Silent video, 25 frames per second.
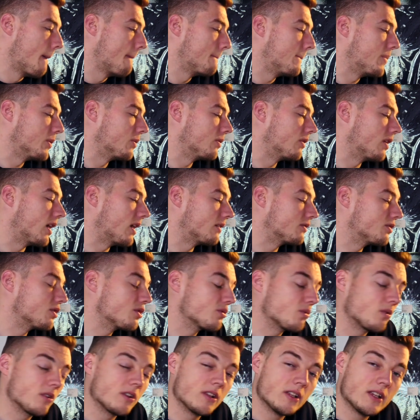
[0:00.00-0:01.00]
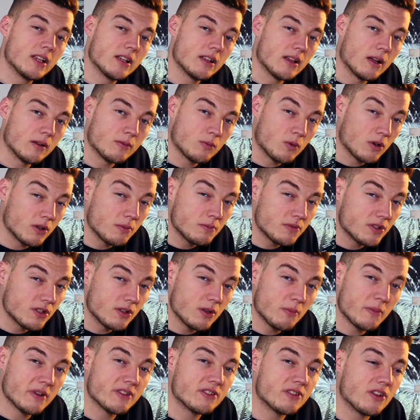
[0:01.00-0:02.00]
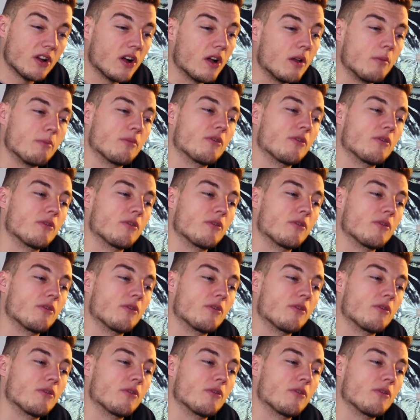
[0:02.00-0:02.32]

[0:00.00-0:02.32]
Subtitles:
But I want them to know my starting